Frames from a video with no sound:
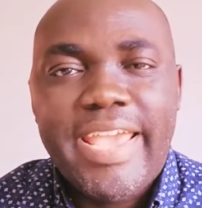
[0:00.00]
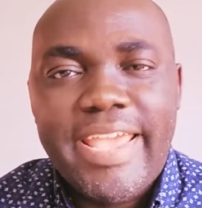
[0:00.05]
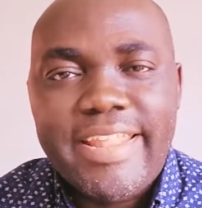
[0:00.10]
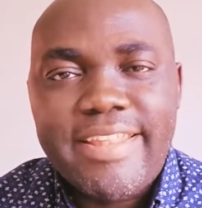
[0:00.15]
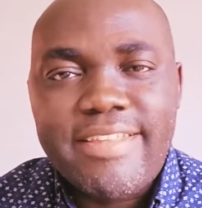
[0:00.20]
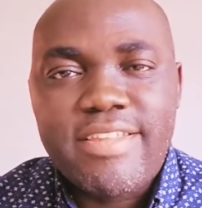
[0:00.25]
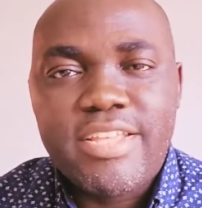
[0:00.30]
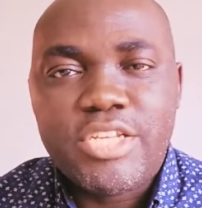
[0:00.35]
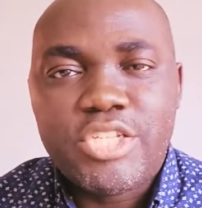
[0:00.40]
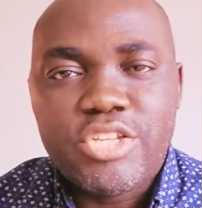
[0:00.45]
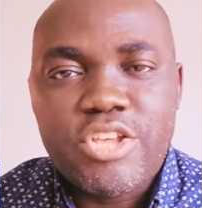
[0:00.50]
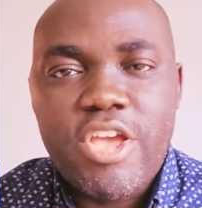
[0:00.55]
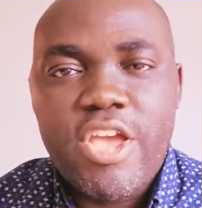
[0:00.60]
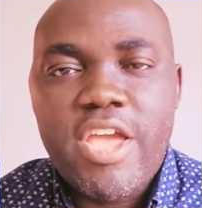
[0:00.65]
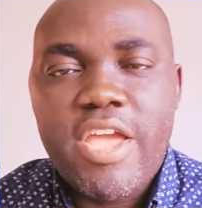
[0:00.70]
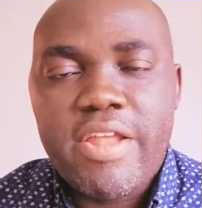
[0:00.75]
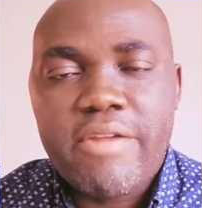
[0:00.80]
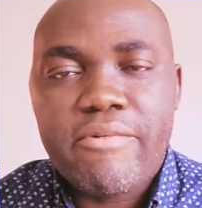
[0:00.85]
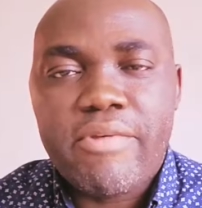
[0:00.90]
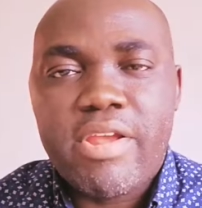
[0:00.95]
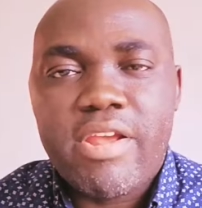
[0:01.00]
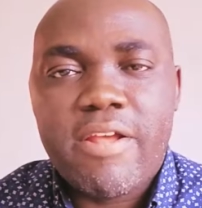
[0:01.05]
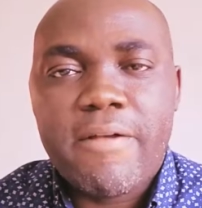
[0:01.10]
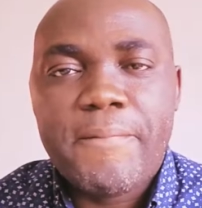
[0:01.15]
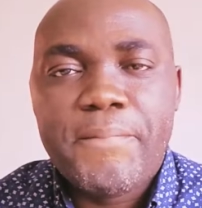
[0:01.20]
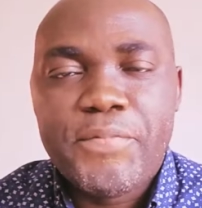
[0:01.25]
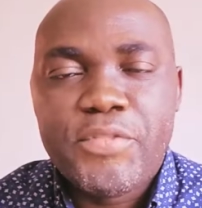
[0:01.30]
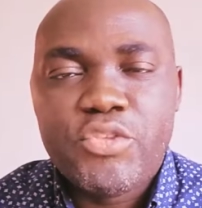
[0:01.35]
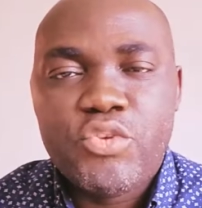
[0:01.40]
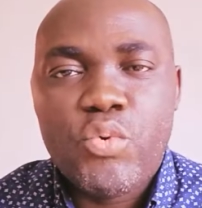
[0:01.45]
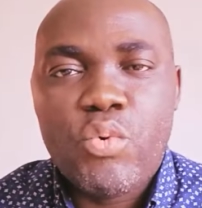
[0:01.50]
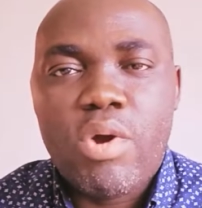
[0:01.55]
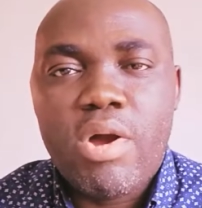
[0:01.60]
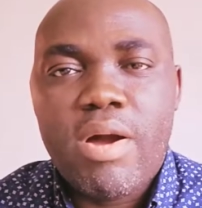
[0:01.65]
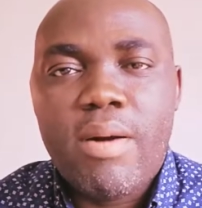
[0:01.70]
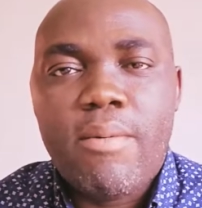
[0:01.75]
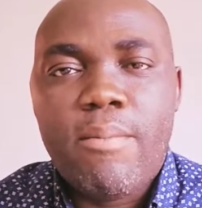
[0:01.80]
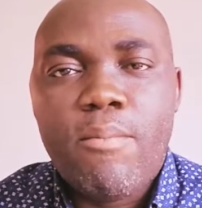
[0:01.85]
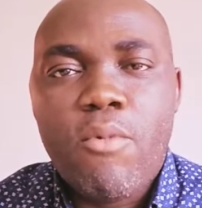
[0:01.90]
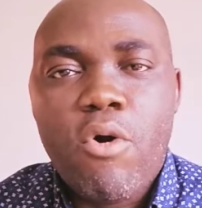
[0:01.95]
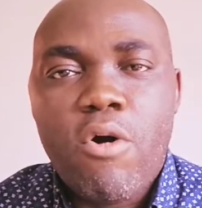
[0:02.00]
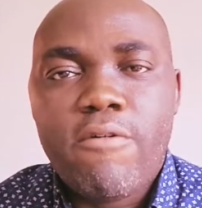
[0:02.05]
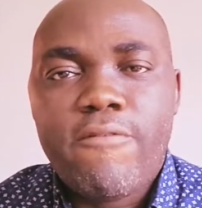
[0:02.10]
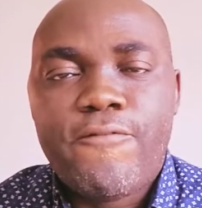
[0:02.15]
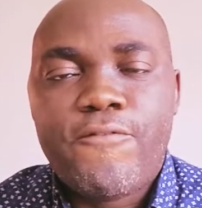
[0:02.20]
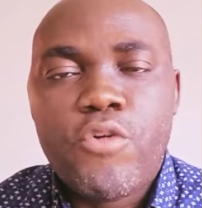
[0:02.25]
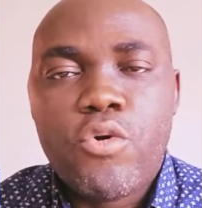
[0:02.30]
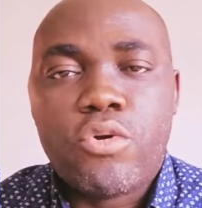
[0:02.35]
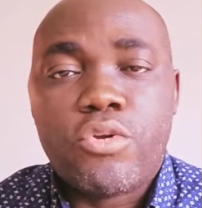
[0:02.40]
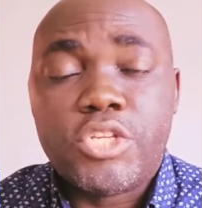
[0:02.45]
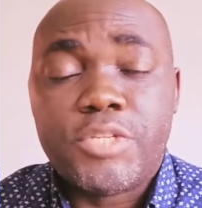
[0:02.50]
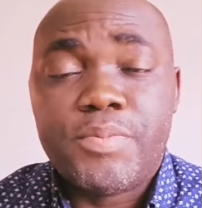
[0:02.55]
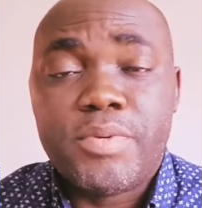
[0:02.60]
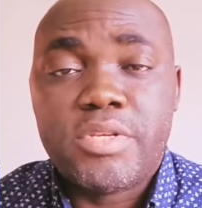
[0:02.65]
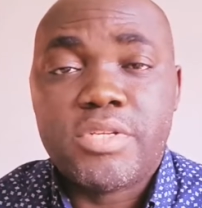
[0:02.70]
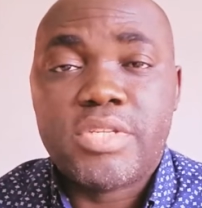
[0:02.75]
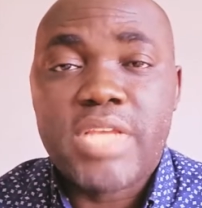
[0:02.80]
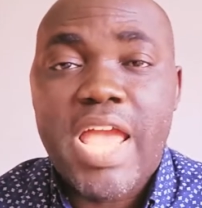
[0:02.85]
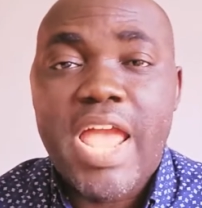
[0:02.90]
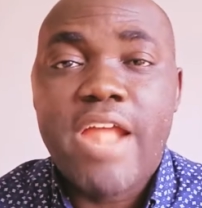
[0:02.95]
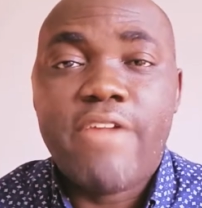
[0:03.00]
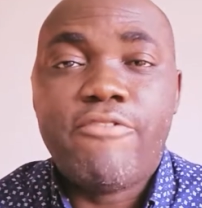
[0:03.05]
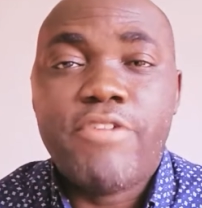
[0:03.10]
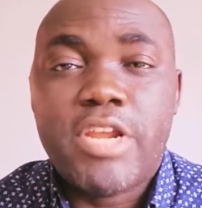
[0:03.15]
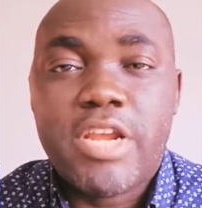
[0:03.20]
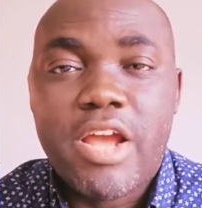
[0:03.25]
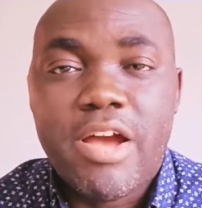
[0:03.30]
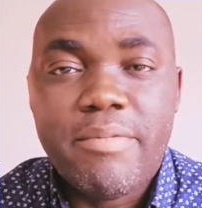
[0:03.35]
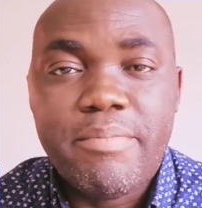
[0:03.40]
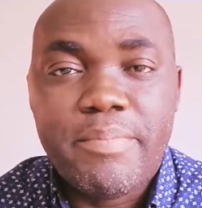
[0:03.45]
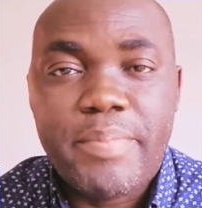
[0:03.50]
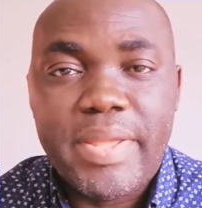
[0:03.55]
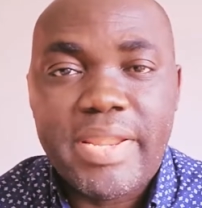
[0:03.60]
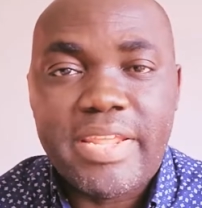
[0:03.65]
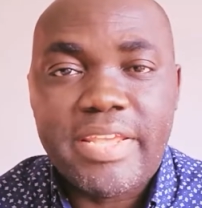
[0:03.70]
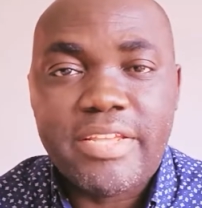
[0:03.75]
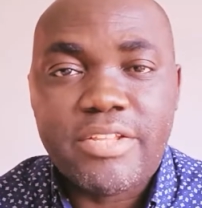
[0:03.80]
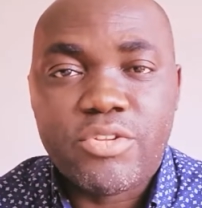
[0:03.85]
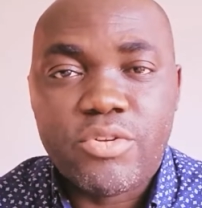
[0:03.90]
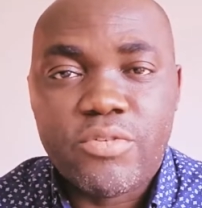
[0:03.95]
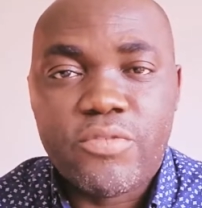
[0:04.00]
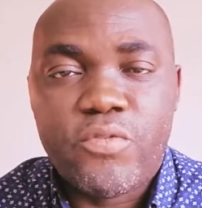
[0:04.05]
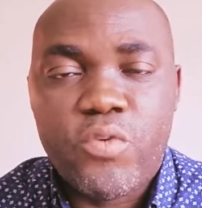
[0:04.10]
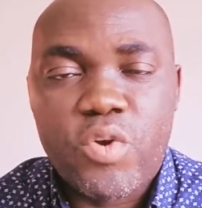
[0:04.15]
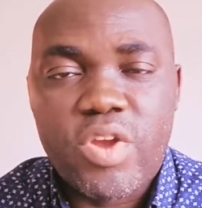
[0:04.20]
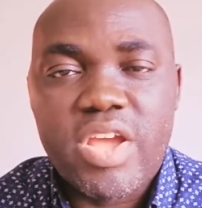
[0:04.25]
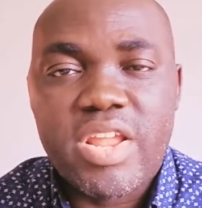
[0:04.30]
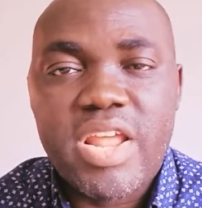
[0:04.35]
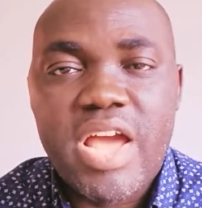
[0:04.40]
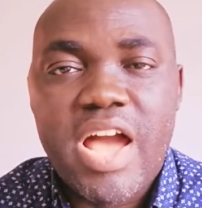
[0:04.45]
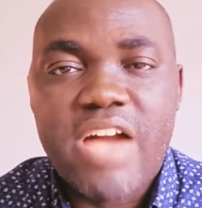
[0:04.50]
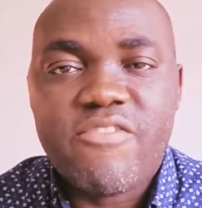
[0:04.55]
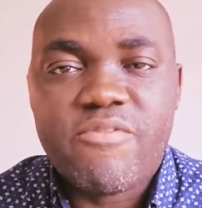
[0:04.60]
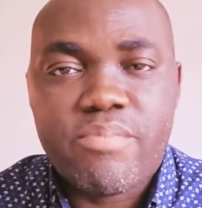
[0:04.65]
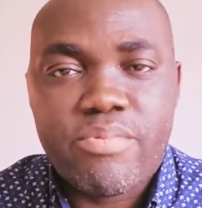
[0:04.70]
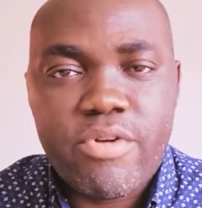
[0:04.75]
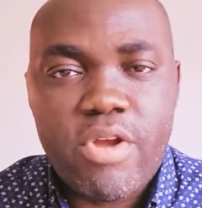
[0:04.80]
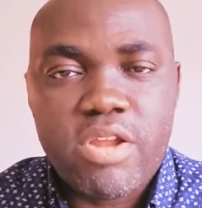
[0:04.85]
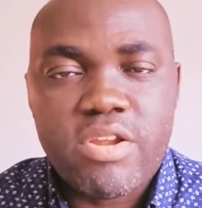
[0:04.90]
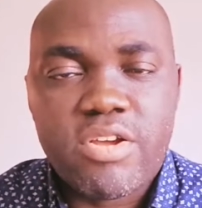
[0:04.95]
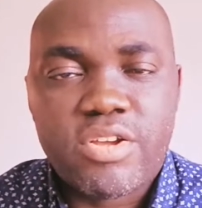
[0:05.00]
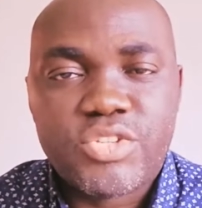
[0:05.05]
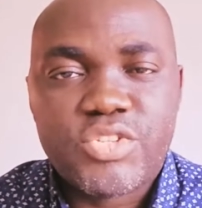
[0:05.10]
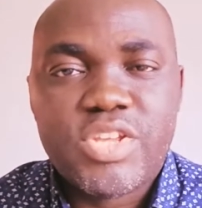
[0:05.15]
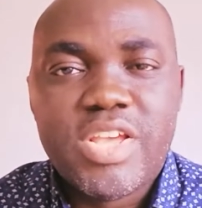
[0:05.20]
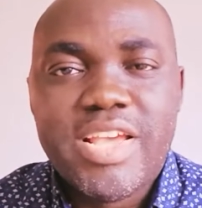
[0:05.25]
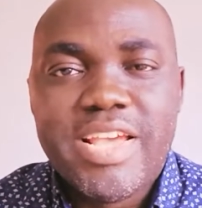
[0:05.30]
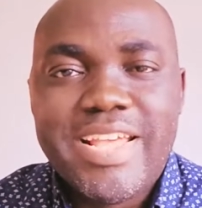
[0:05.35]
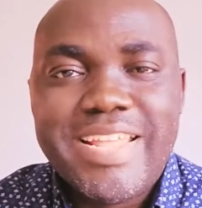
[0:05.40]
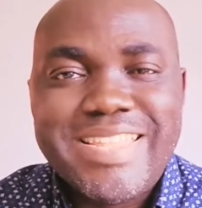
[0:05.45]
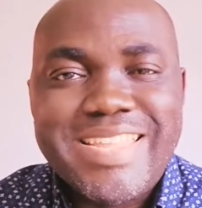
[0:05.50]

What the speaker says: In this area, you are more focused because every company, don't forget, have products.